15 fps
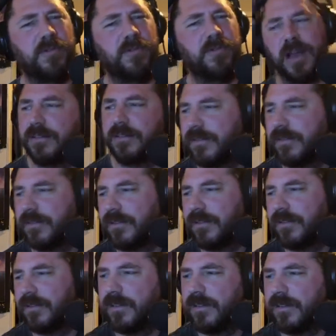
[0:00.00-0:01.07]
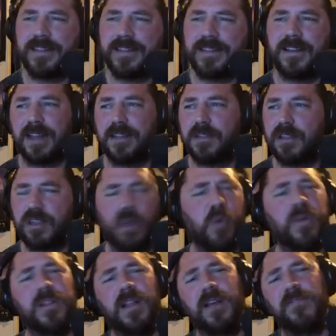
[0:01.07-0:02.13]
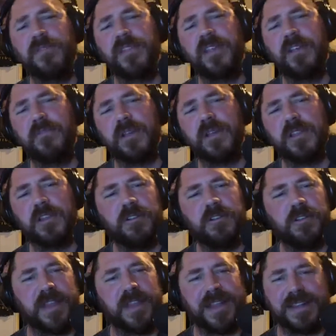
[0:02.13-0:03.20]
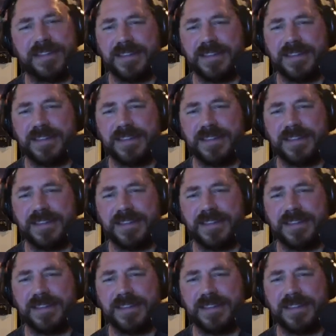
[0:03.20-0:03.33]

that's so in love with the original that